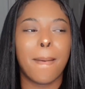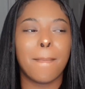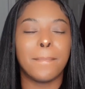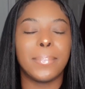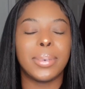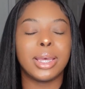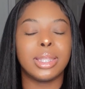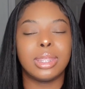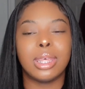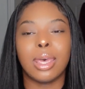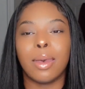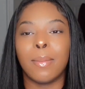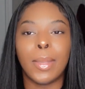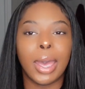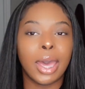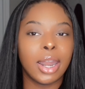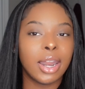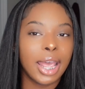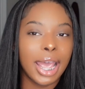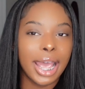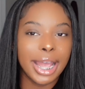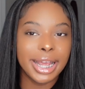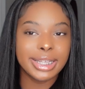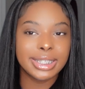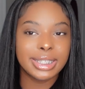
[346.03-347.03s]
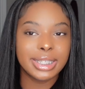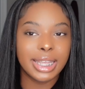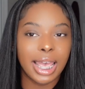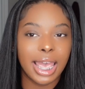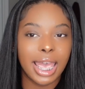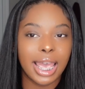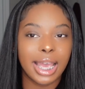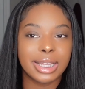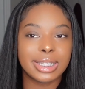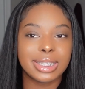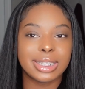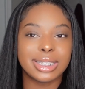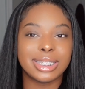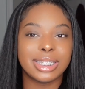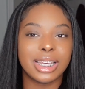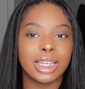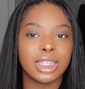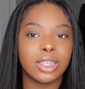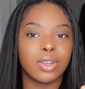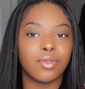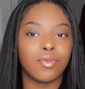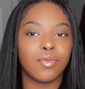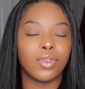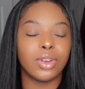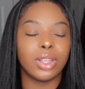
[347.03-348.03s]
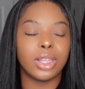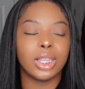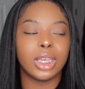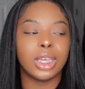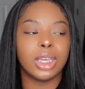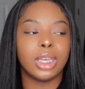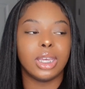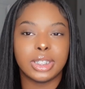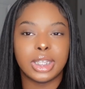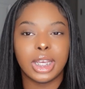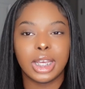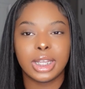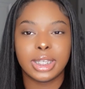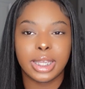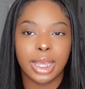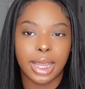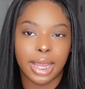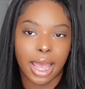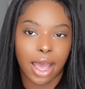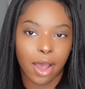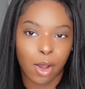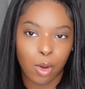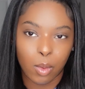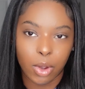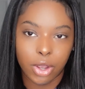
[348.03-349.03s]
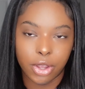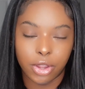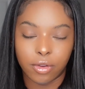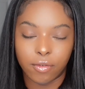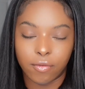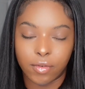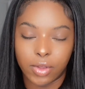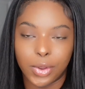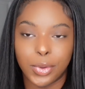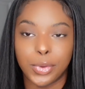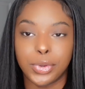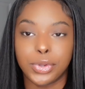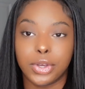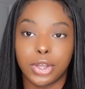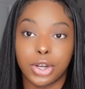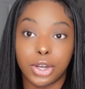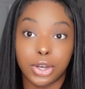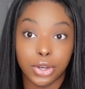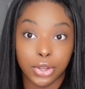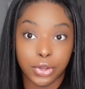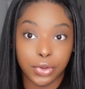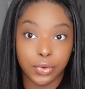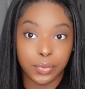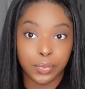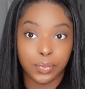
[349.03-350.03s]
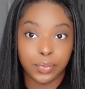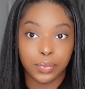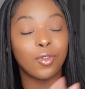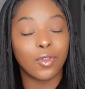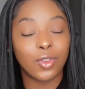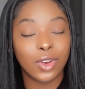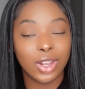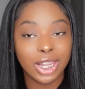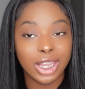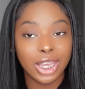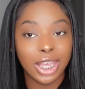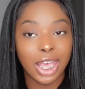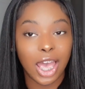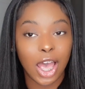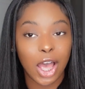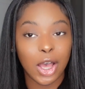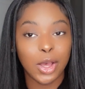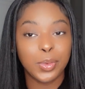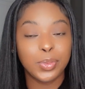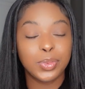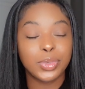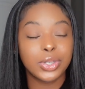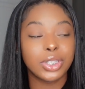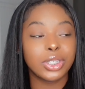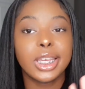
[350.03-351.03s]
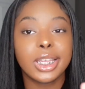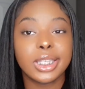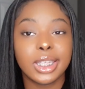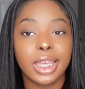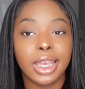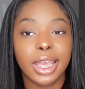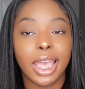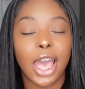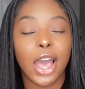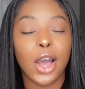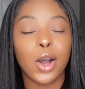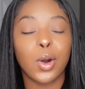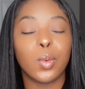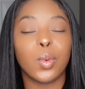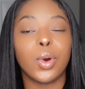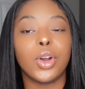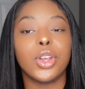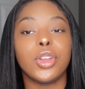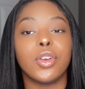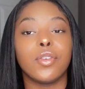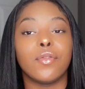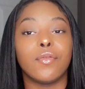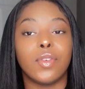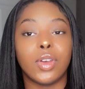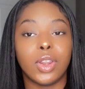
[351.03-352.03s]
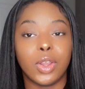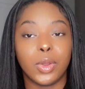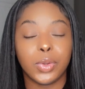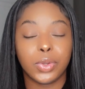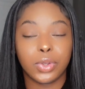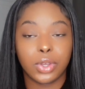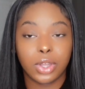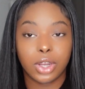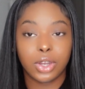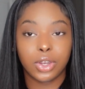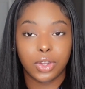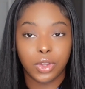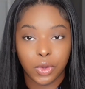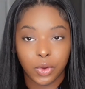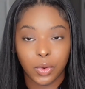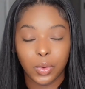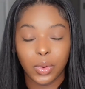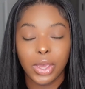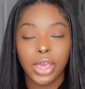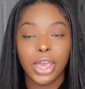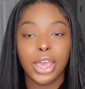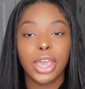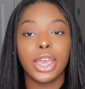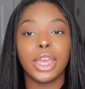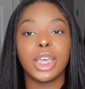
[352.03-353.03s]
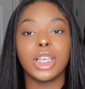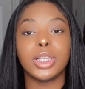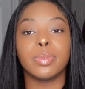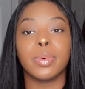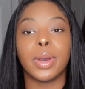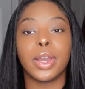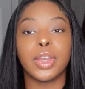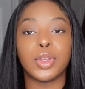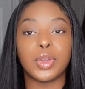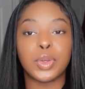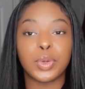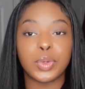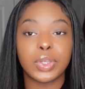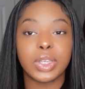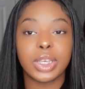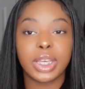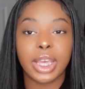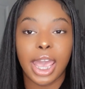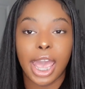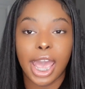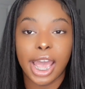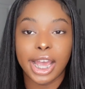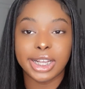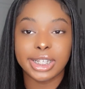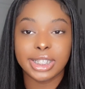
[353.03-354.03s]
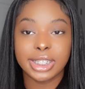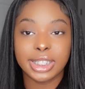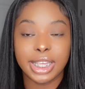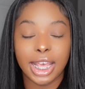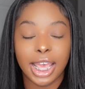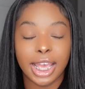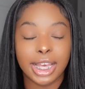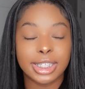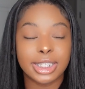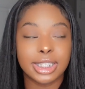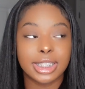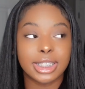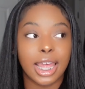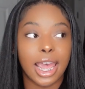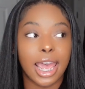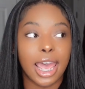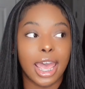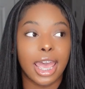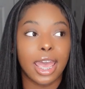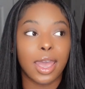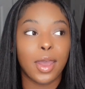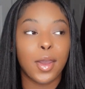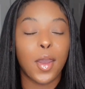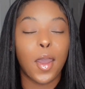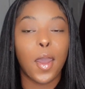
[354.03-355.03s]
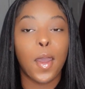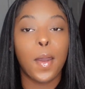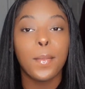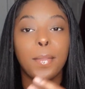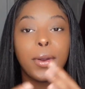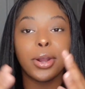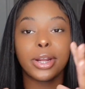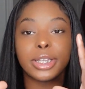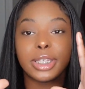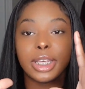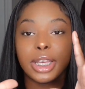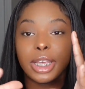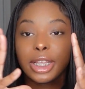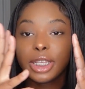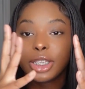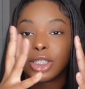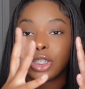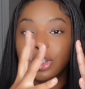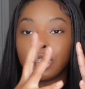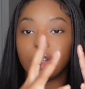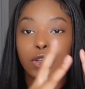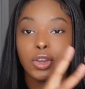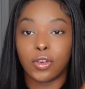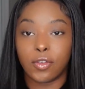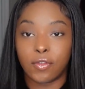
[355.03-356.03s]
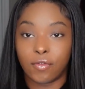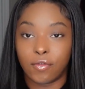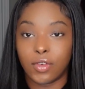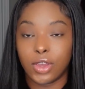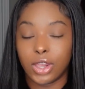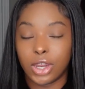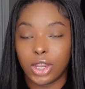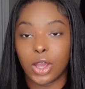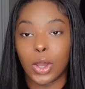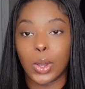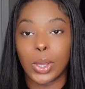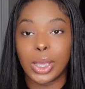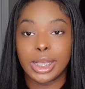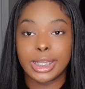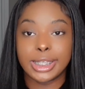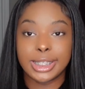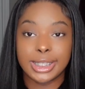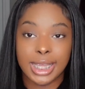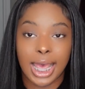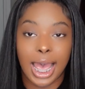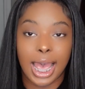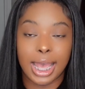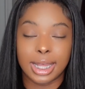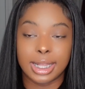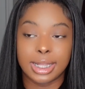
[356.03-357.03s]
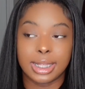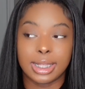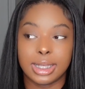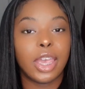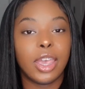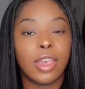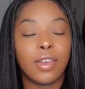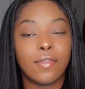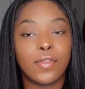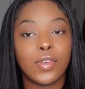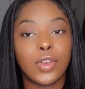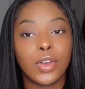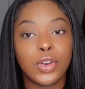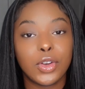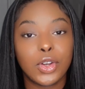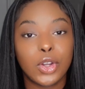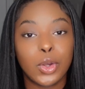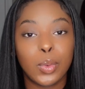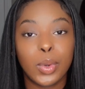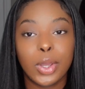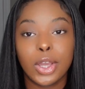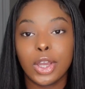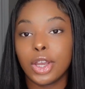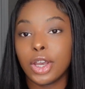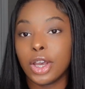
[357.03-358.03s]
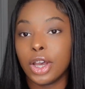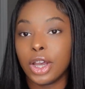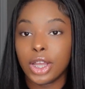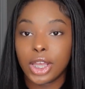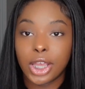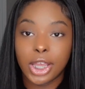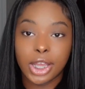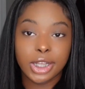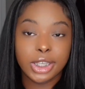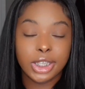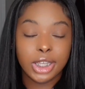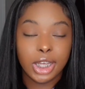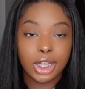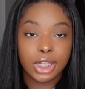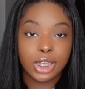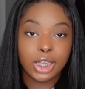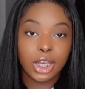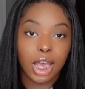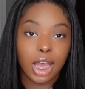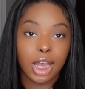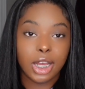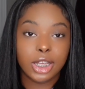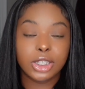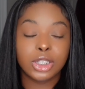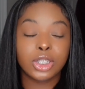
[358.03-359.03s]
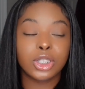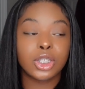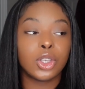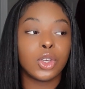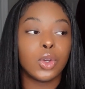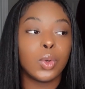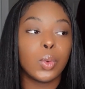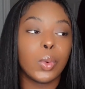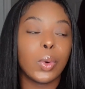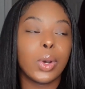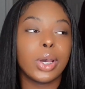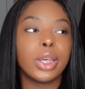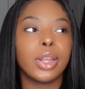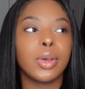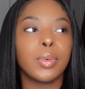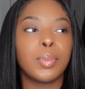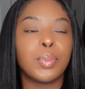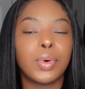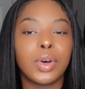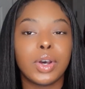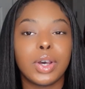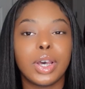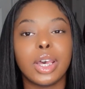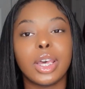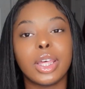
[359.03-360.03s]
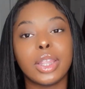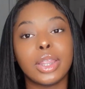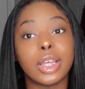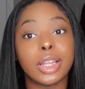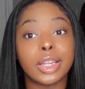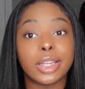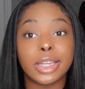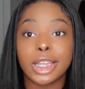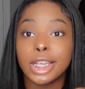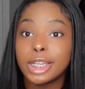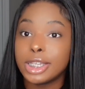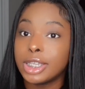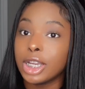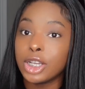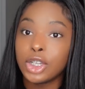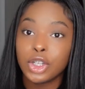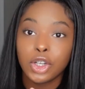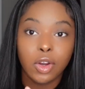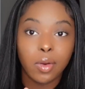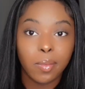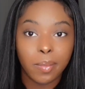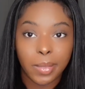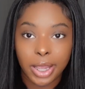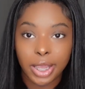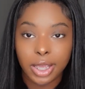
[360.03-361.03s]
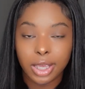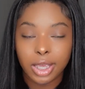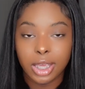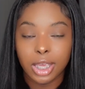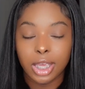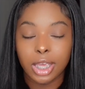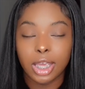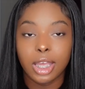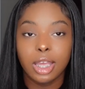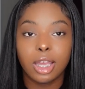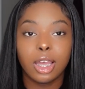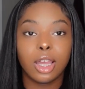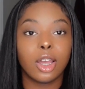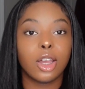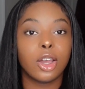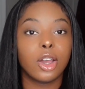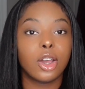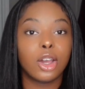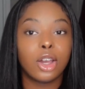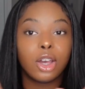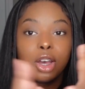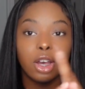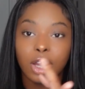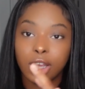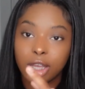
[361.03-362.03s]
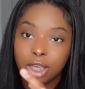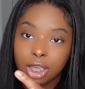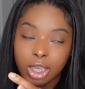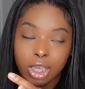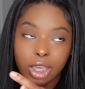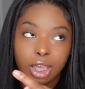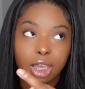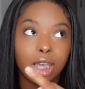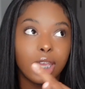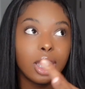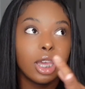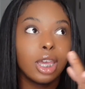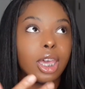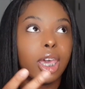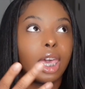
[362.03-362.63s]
But the amount of hashtags doesn't really dictate how well your video is gonna do. What really helps dictate how well your video is gonna do is by using hashtags that pertain to your video exactly. If you're doing cooking TikToks, you want to put the dish that you're making, cooking,